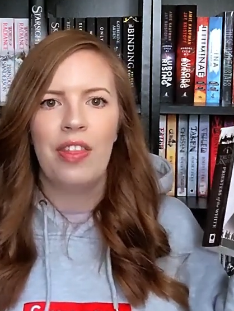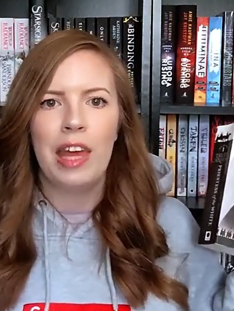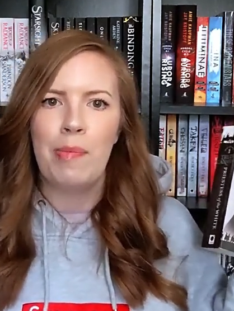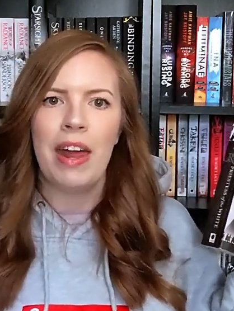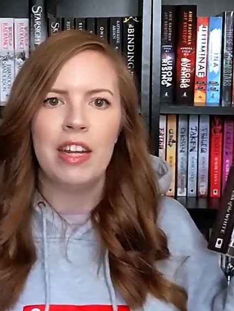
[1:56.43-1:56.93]

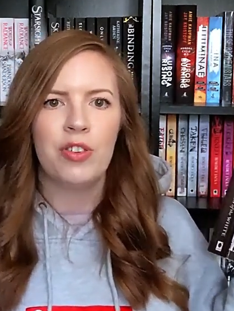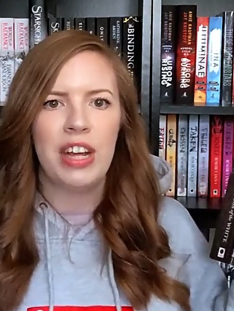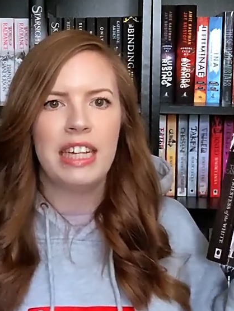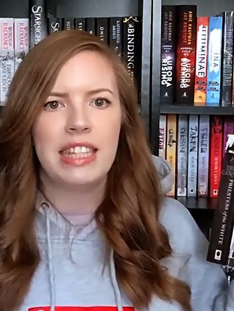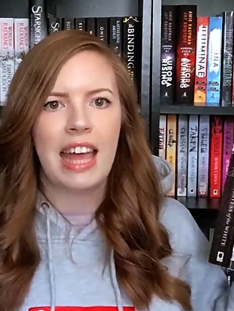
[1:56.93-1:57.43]
The
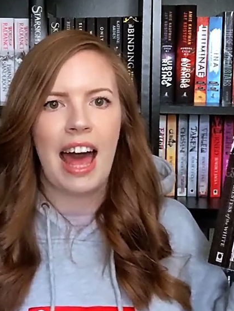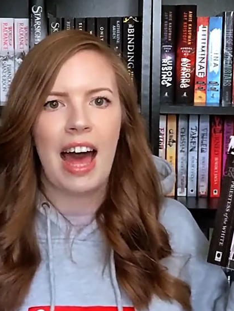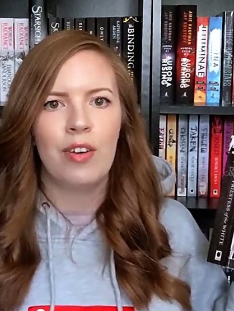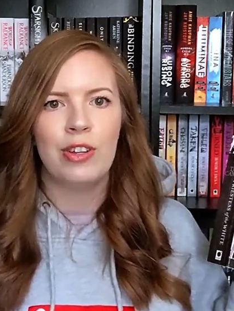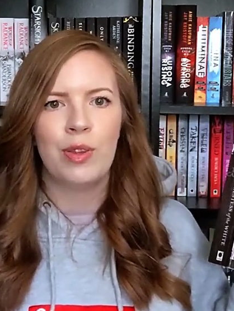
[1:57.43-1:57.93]
Pentadrians
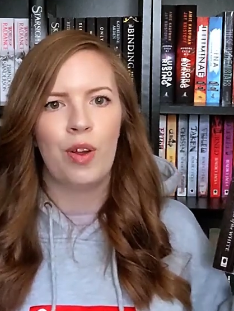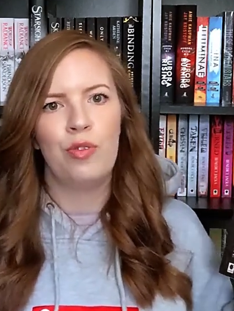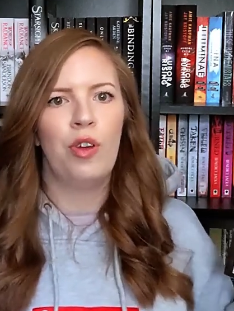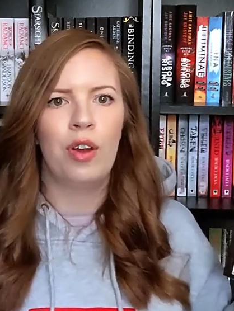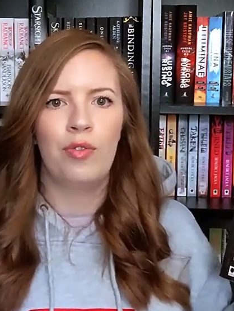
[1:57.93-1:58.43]
have a sort
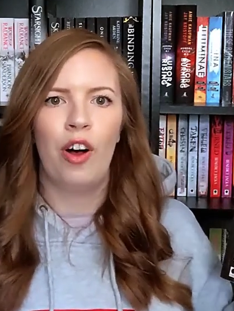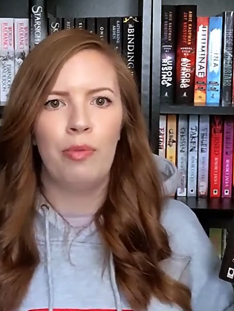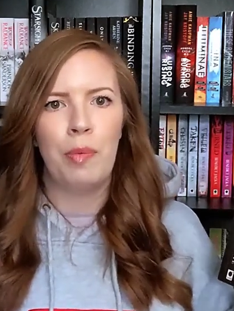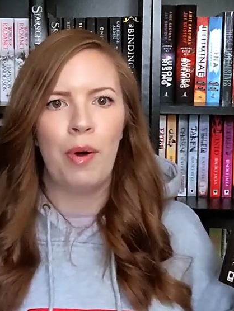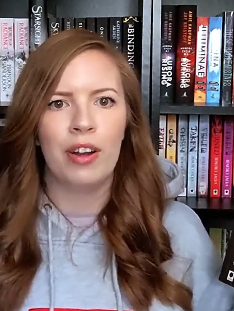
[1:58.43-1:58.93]
of
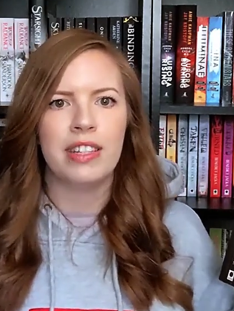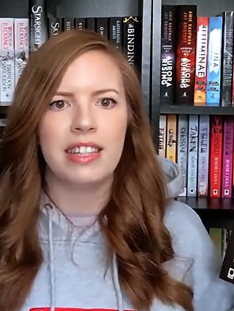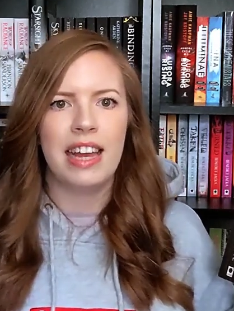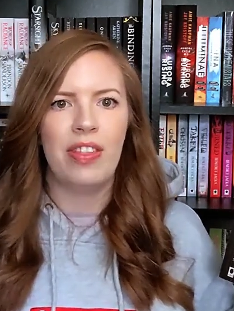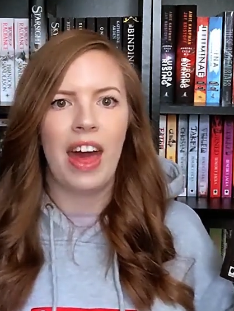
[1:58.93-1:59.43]
non-involvement
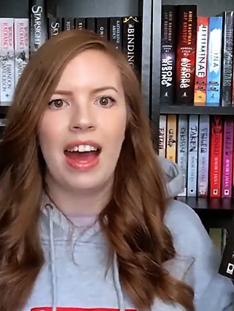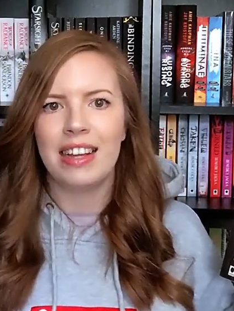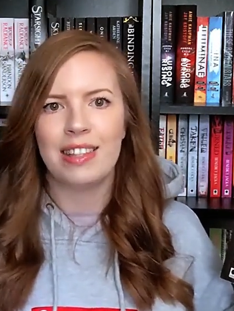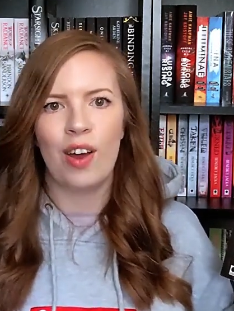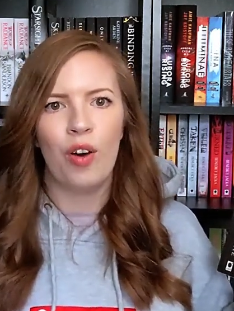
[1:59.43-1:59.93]
policy. They're
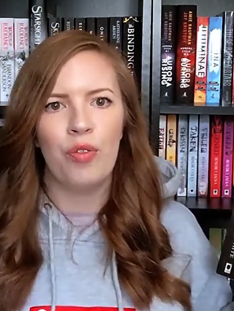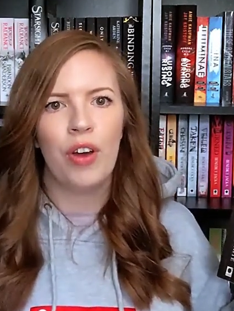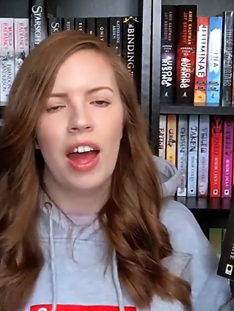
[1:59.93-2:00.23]
hands off.